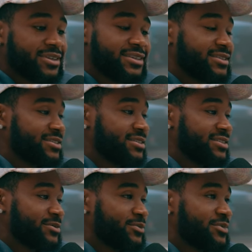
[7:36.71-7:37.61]
These yeah.
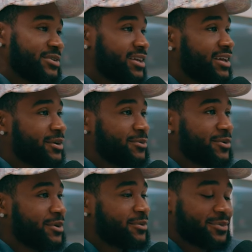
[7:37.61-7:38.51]
that's crazy. Yeah,
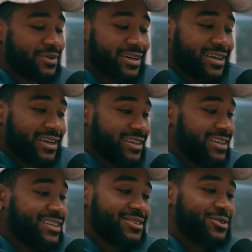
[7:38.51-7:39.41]
bro. Yeah. Real,
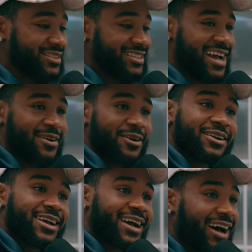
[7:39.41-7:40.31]
these dudes trying to go
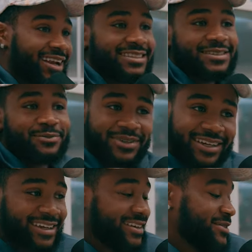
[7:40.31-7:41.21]
to college and
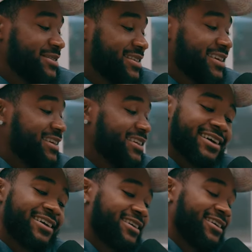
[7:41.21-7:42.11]
play. You know what I'm saying?
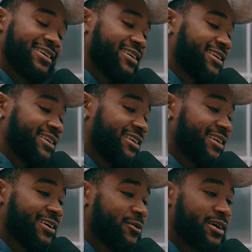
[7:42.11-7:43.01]
Like,
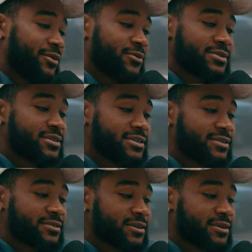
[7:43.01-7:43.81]
yeah, I, I wasn't.